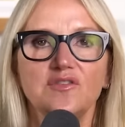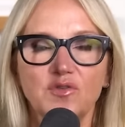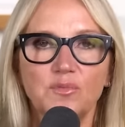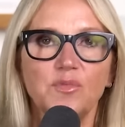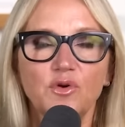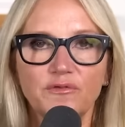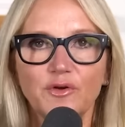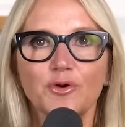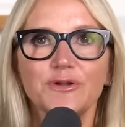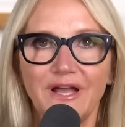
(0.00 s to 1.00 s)
to move
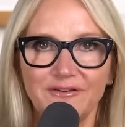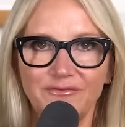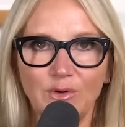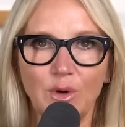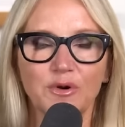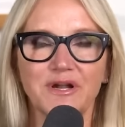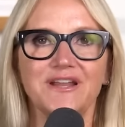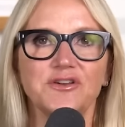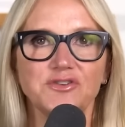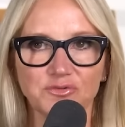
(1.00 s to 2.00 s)
your life forward
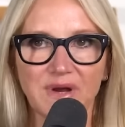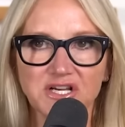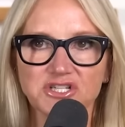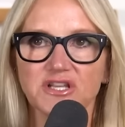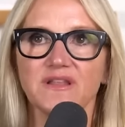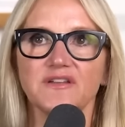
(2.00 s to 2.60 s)
in a direction